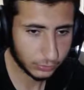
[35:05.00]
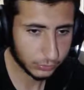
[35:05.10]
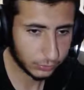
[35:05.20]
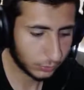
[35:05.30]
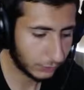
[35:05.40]

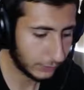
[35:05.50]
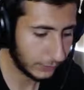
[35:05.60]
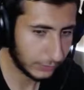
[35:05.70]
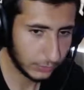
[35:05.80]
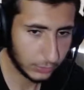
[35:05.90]
Who will
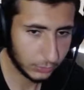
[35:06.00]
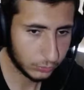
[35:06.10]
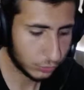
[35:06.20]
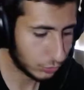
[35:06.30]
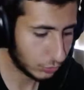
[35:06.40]
you
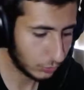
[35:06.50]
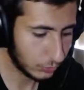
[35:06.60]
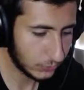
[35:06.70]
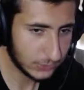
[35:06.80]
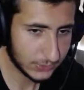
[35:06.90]

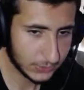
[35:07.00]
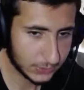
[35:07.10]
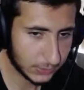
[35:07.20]
choose